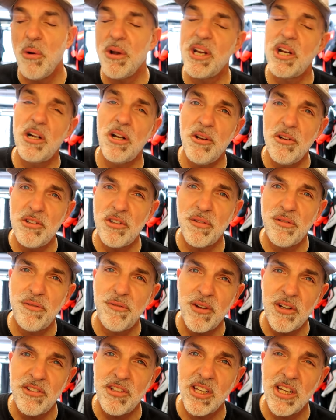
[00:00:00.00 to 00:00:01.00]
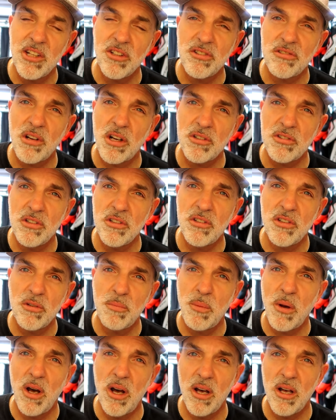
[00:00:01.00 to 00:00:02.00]
I'll include the fitting instructions as
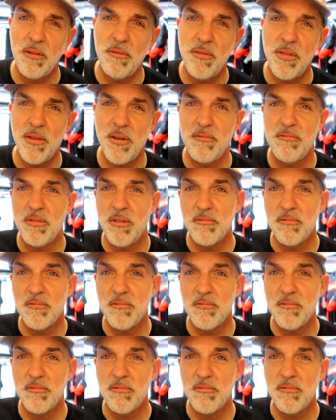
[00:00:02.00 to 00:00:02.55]
part of the,